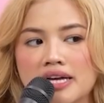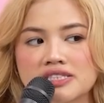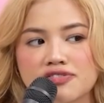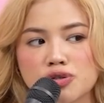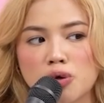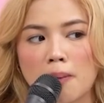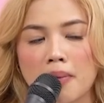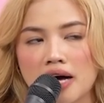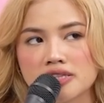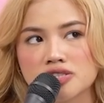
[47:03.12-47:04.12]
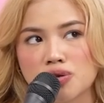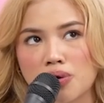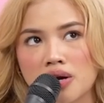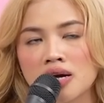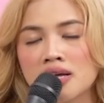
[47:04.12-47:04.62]
past few months
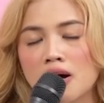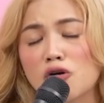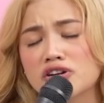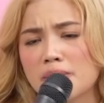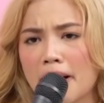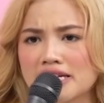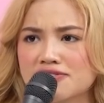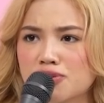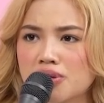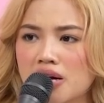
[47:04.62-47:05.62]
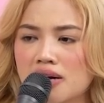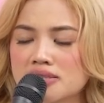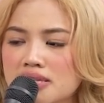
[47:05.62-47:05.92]
or over the past few years.